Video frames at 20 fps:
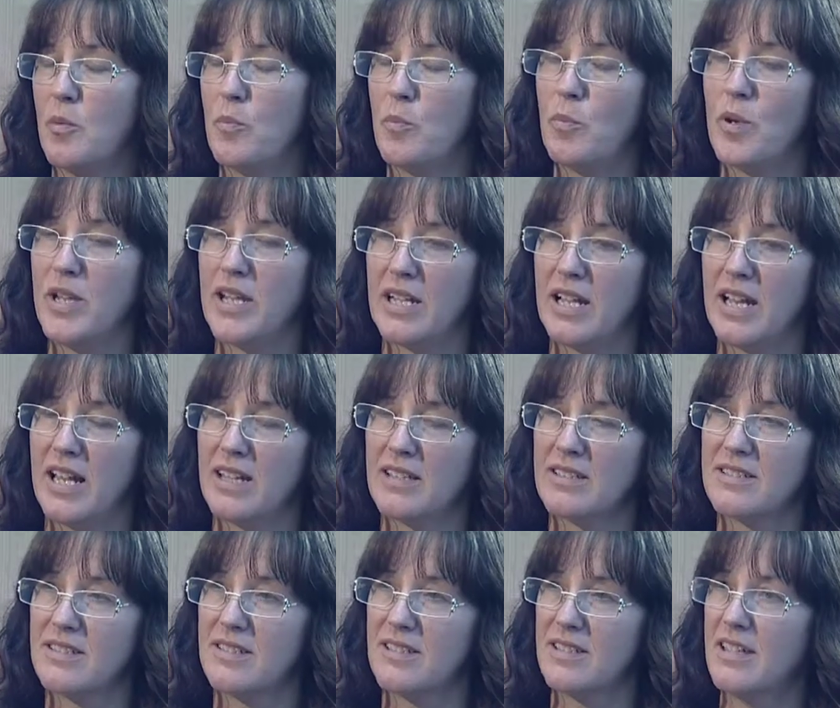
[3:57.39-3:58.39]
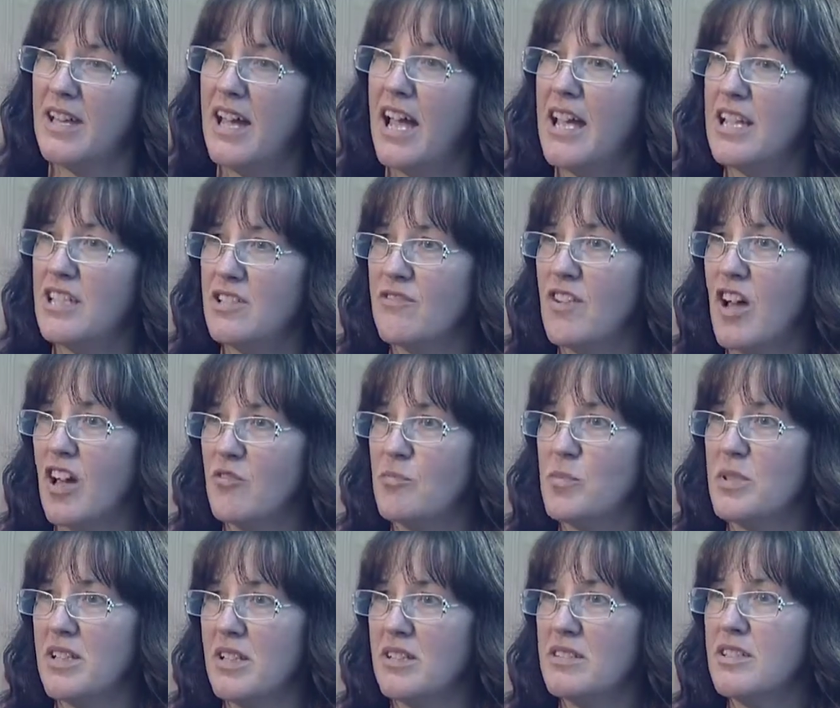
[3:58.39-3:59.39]
we collect
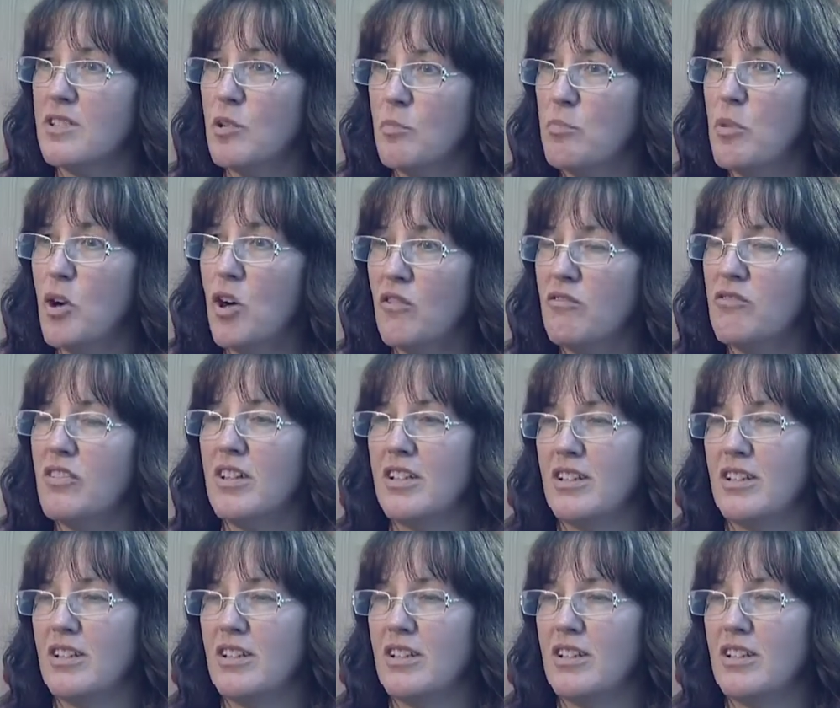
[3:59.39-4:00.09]
85% and above